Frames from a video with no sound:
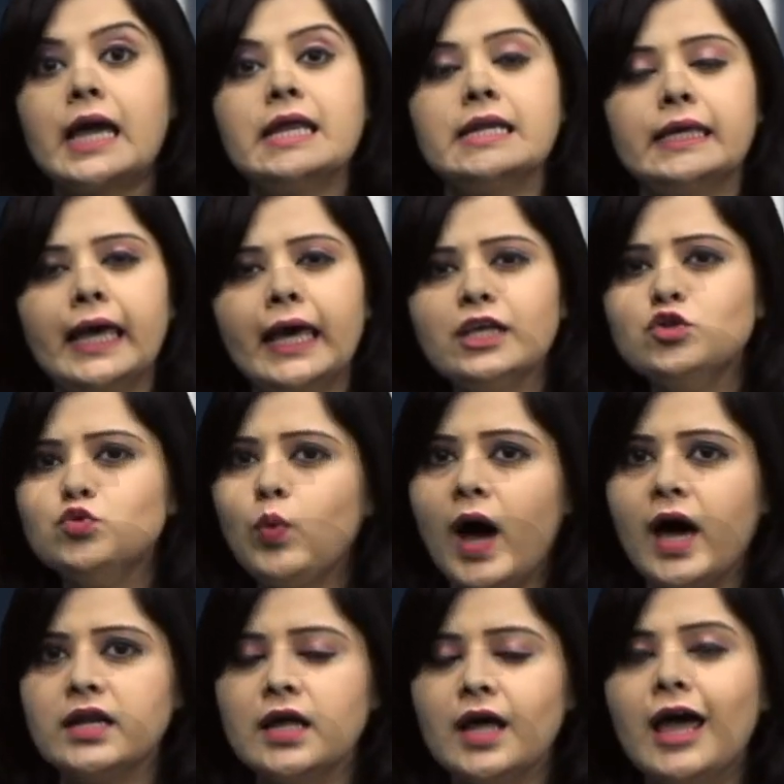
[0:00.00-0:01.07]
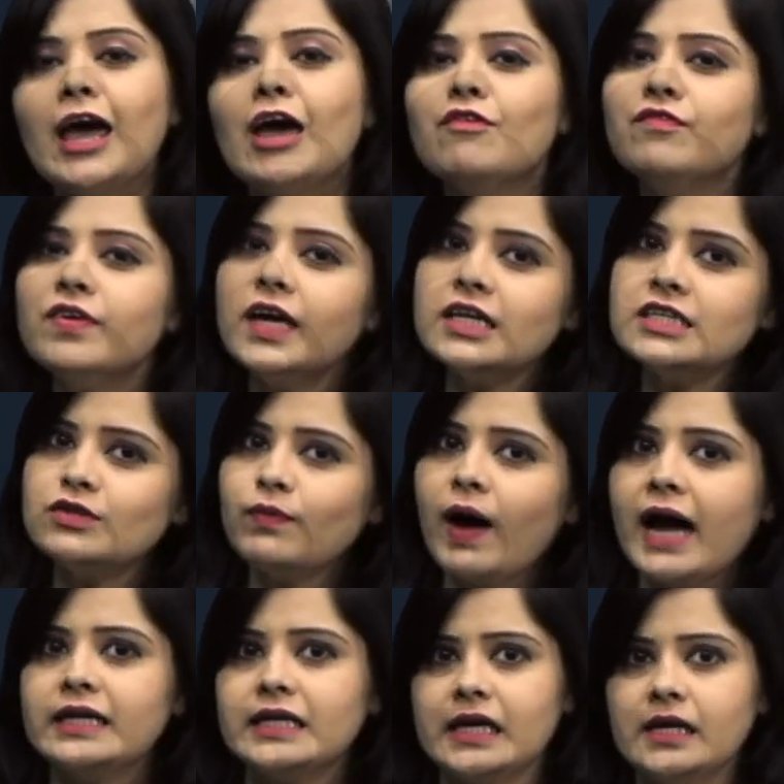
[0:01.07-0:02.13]
In case 1, we are
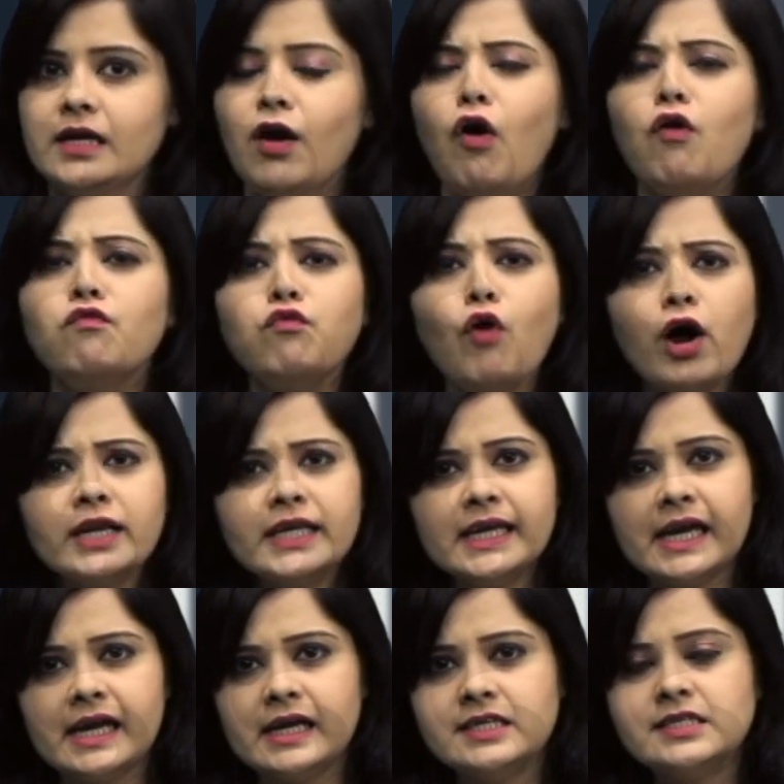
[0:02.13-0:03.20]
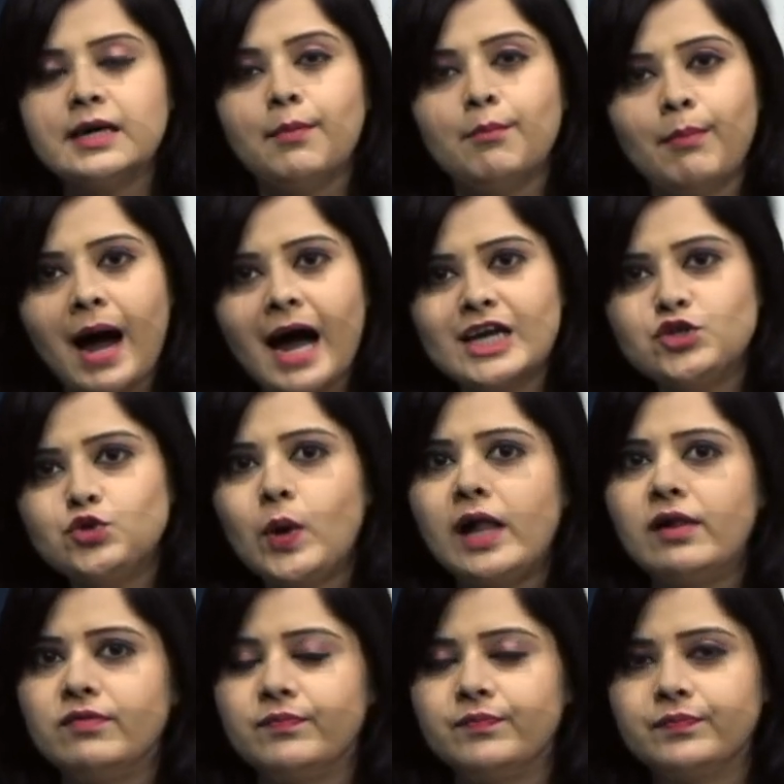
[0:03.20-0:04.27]
dividing 48 by
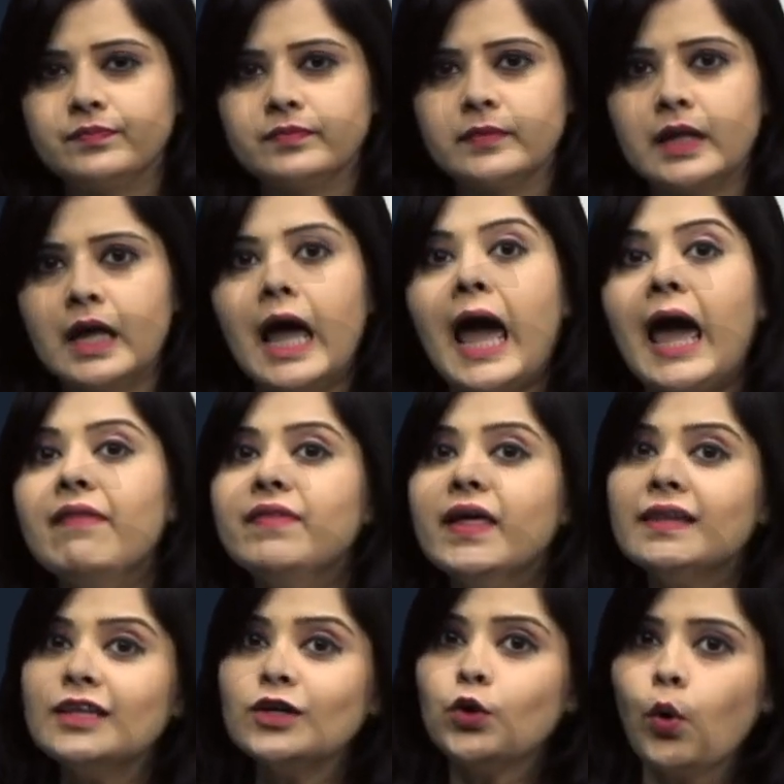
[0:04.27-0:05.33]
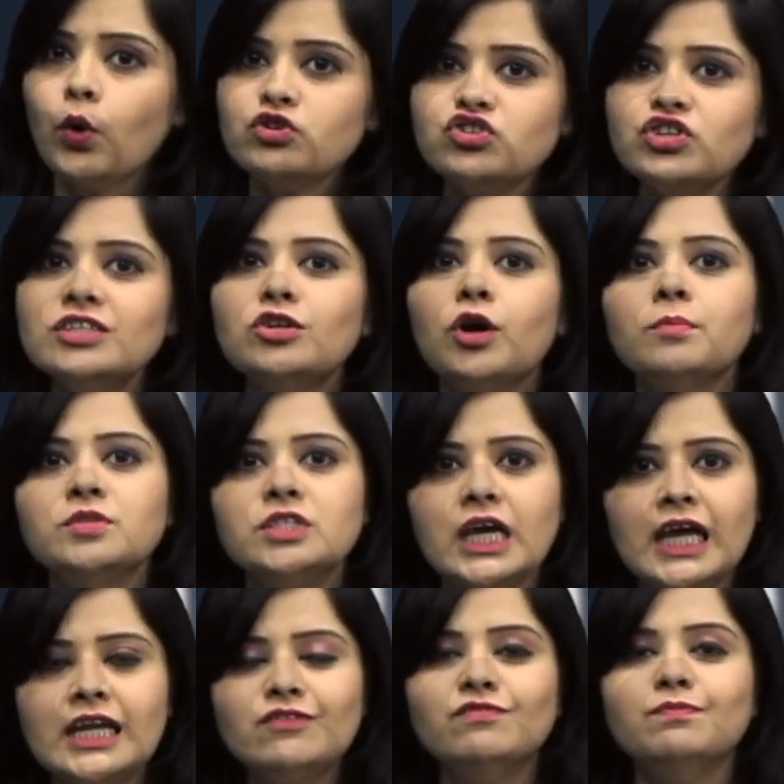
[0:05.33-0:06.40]
12 and then the quotient
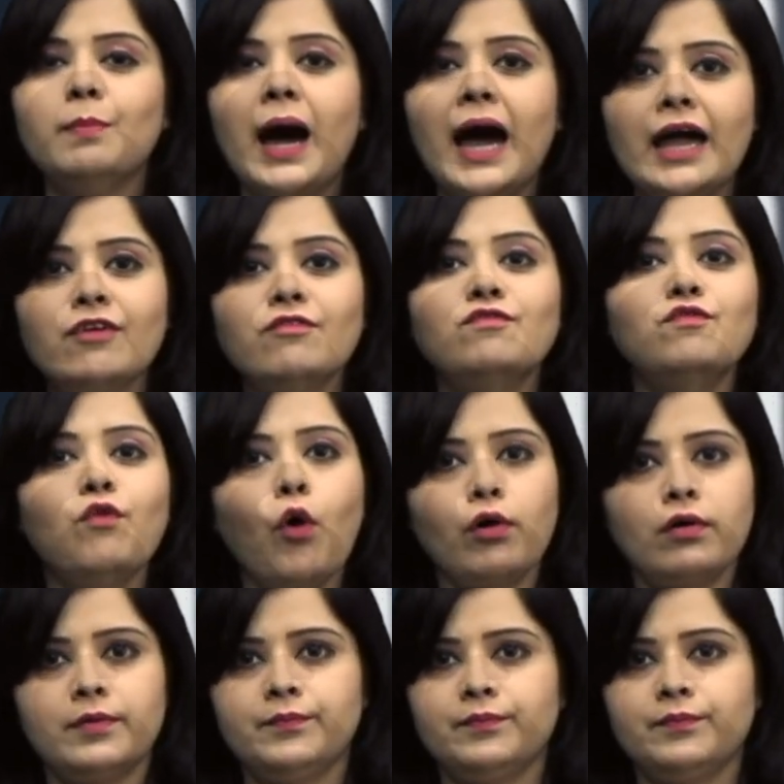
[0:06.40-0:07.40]
obtained by 4.